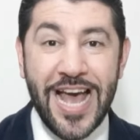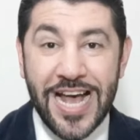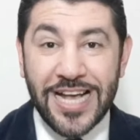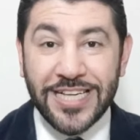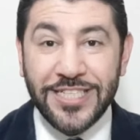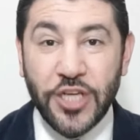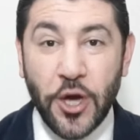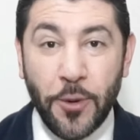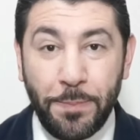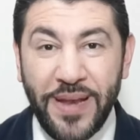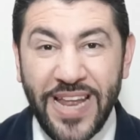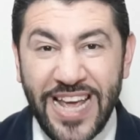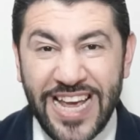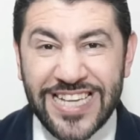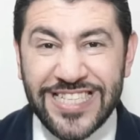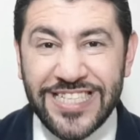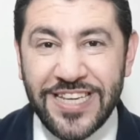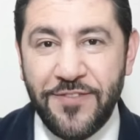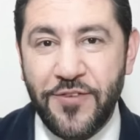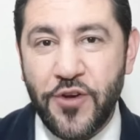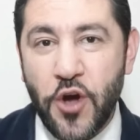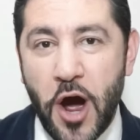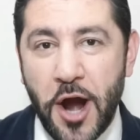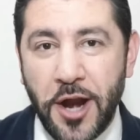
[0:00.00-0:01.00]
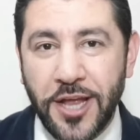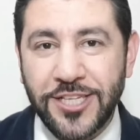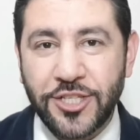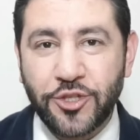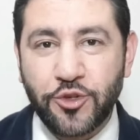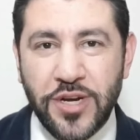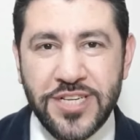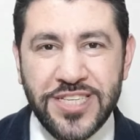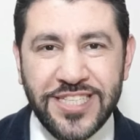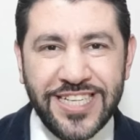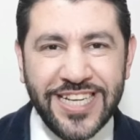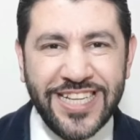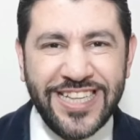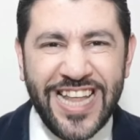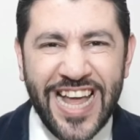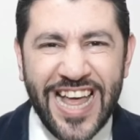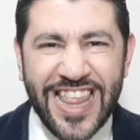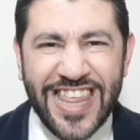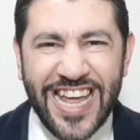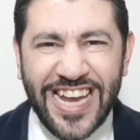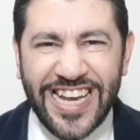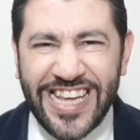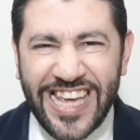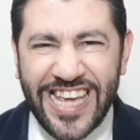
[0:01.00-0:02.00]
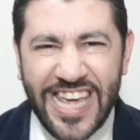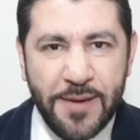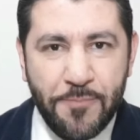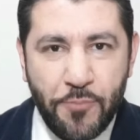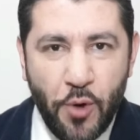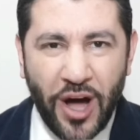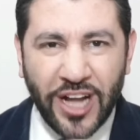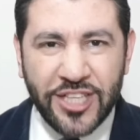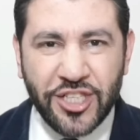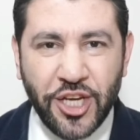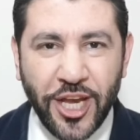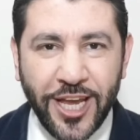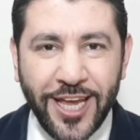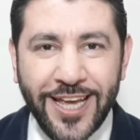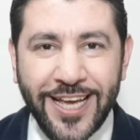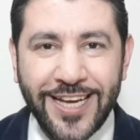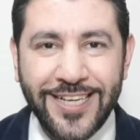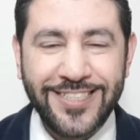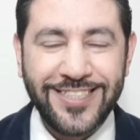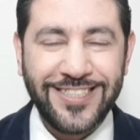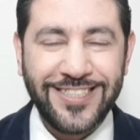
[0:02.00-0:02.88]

So please, if you are interested, then keep watching.